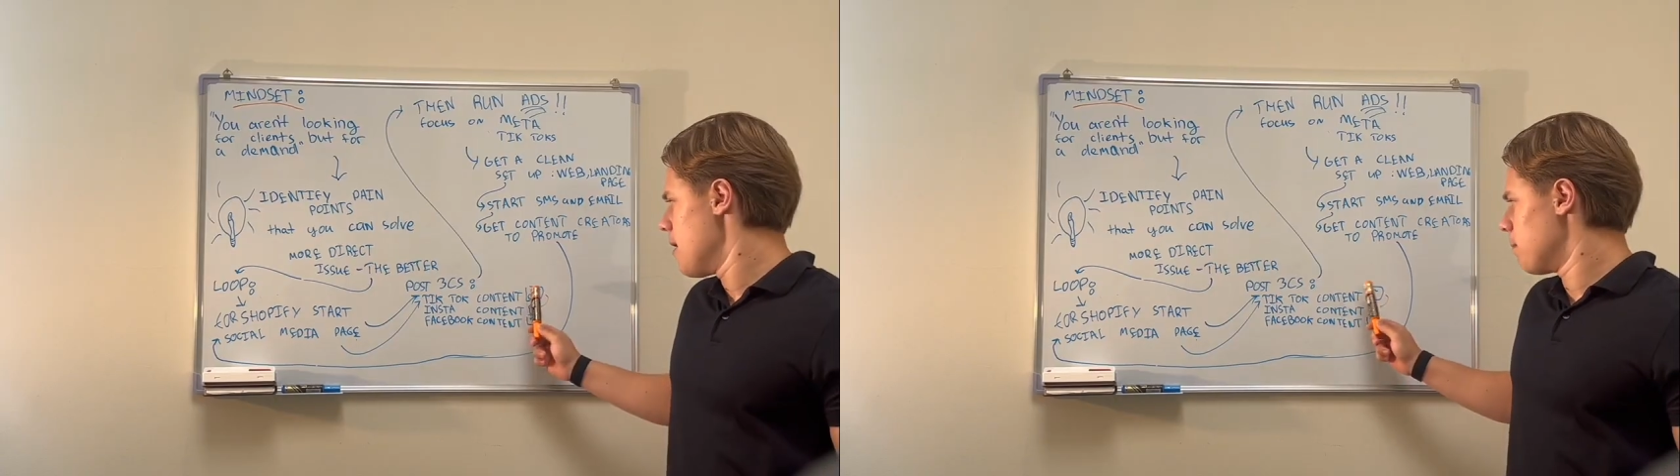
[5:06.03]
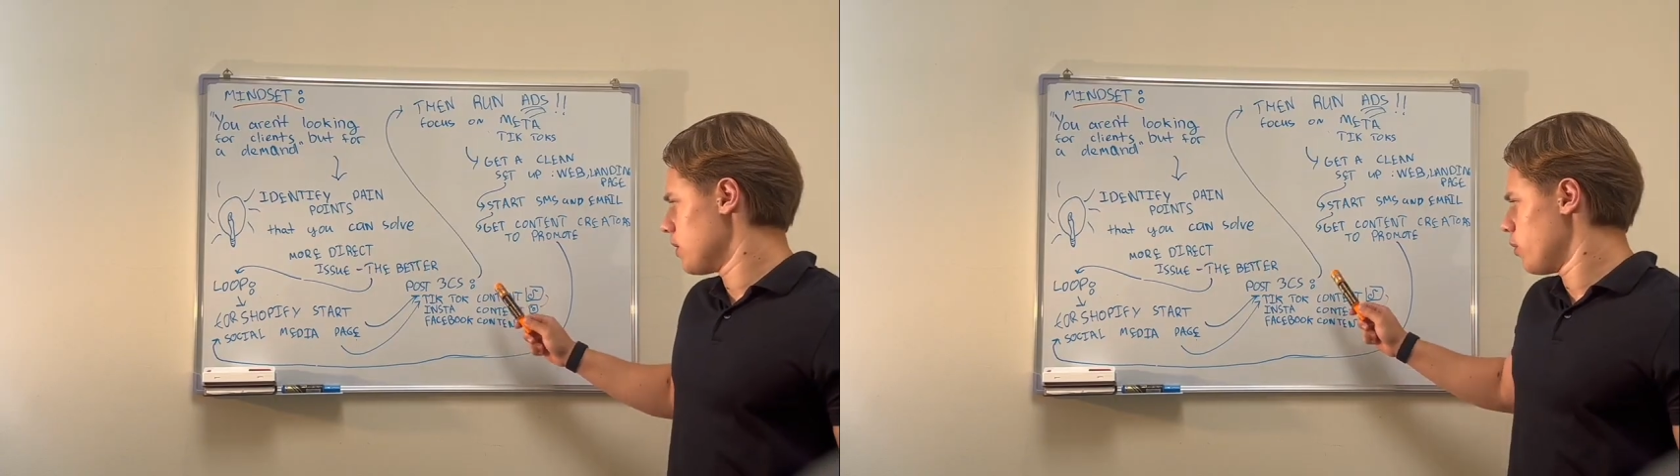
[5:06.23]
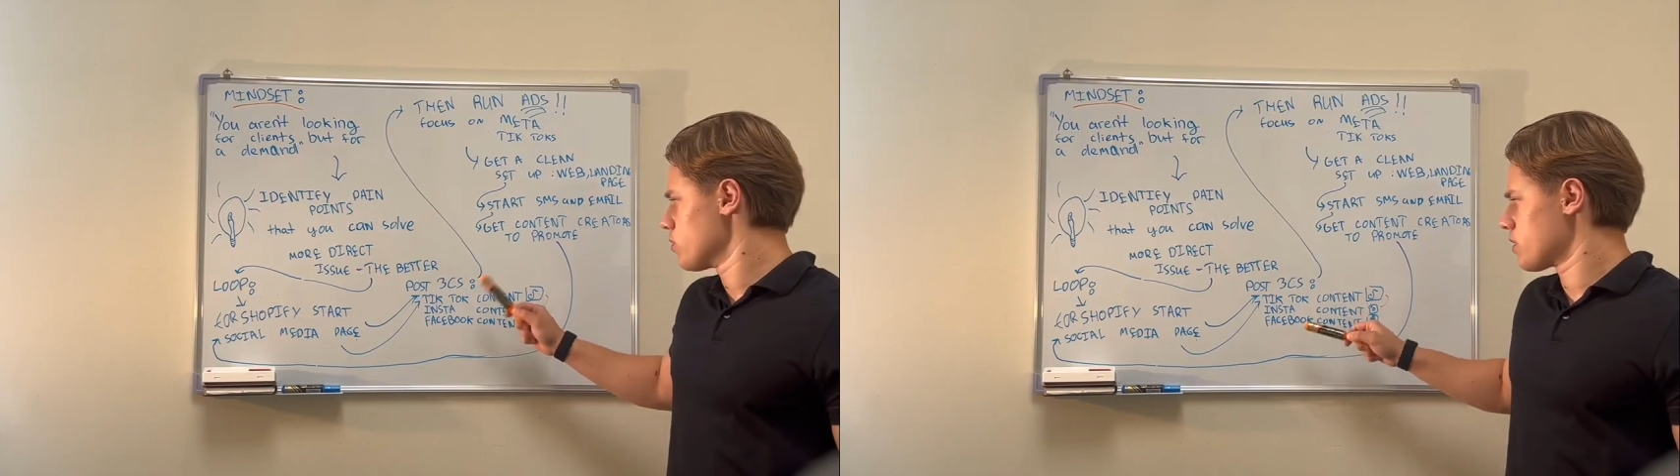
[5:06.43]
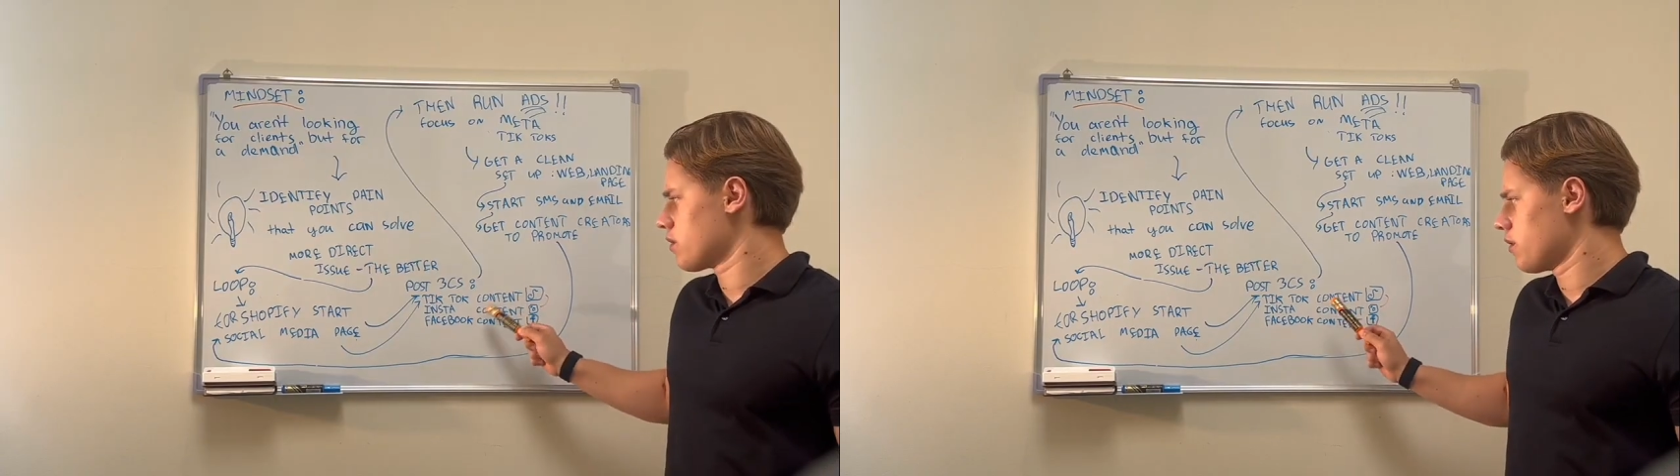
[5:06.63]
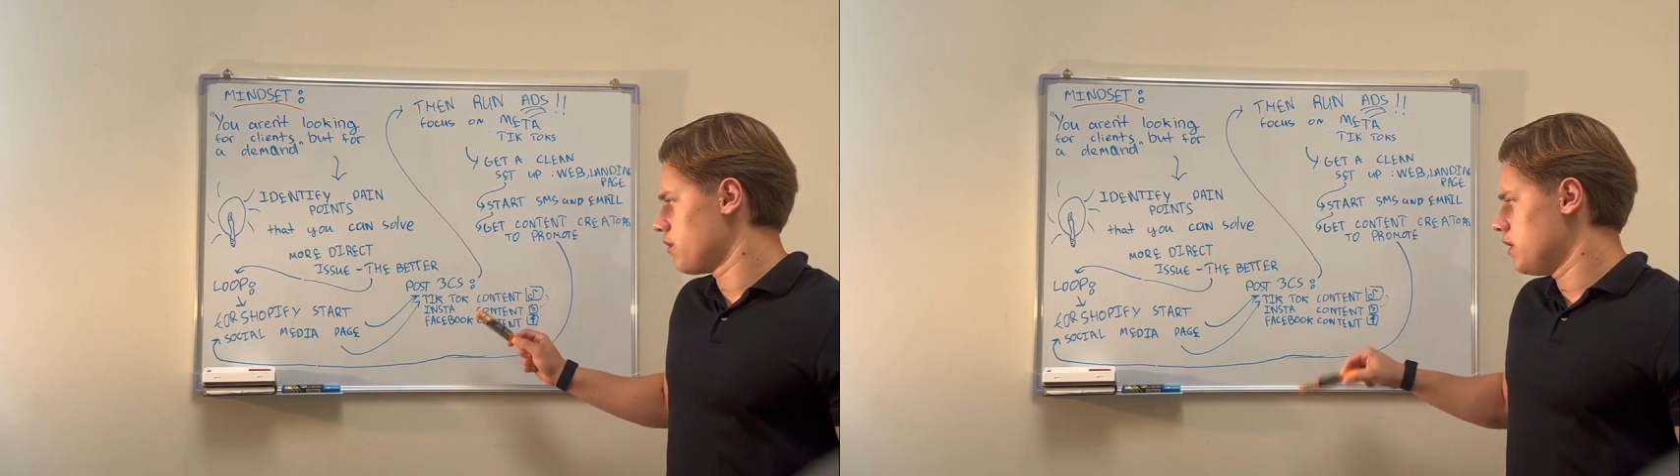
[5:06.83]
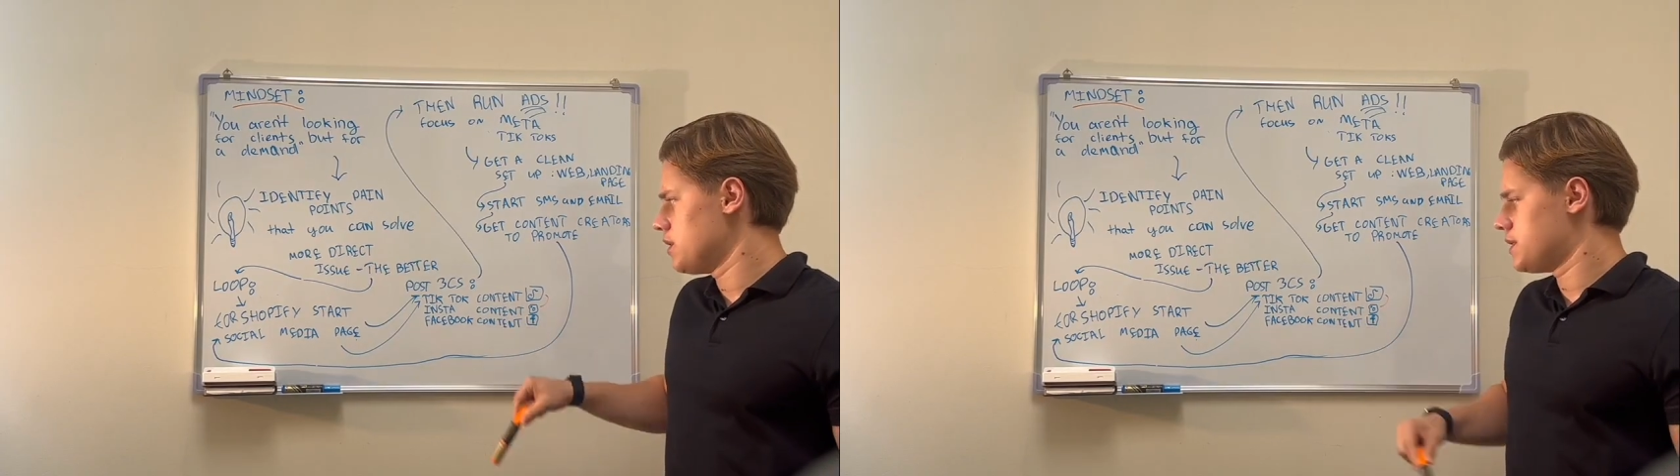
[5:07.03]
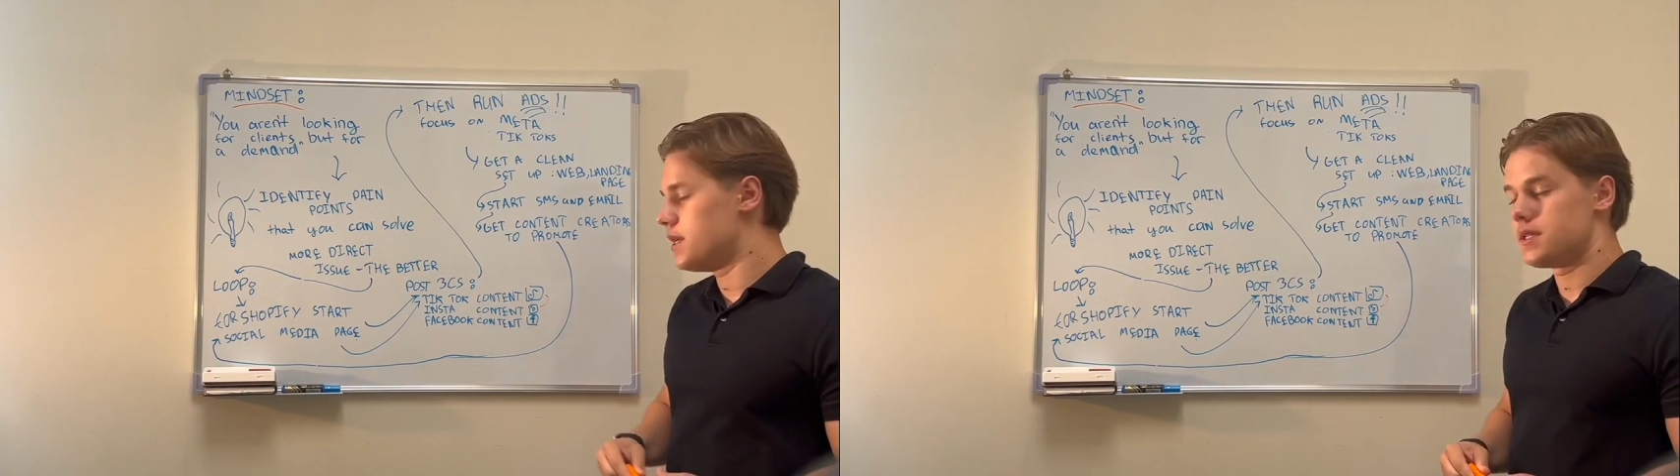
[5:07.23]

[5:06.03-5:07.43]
But those are the 3 C's